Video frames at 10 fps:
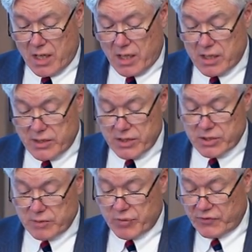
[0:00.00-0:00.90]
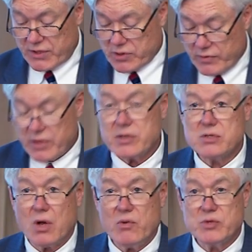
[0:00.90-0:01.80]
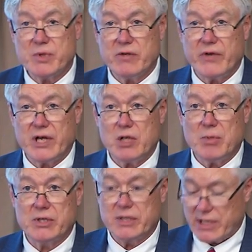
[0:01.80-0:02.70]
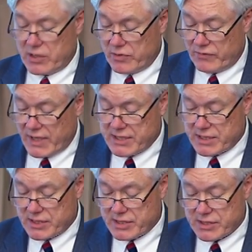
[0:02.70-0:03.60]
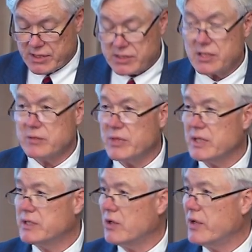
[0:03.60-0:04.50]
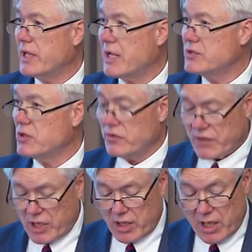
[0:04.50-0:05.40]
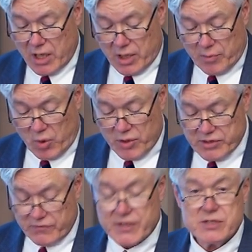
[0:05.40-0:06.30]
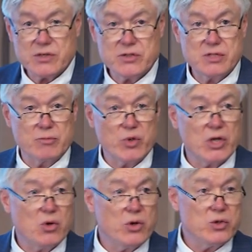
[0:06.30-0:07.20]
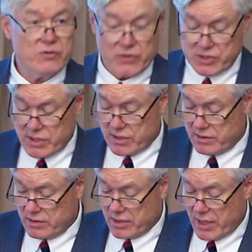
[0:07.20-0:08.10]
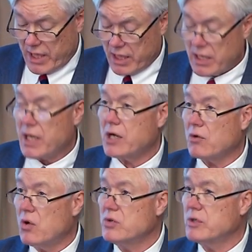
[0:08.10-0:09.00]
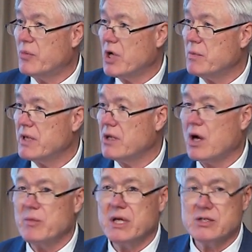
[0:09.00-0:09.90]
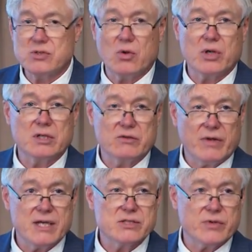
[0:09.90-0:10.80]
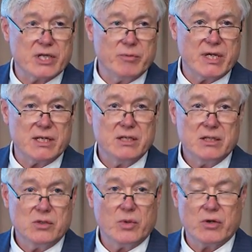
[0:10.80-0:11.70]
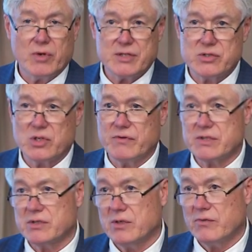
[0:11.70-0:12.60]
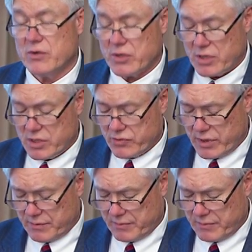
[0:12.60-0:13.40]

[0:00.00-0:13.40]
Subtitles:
In addition, Professor Reardon has always been available to lend her advice and assistance to the military and has served on boards of visitors to the Marine Corps University and on our own Department of the Army Historical Advisory Committee, doing great service for our country.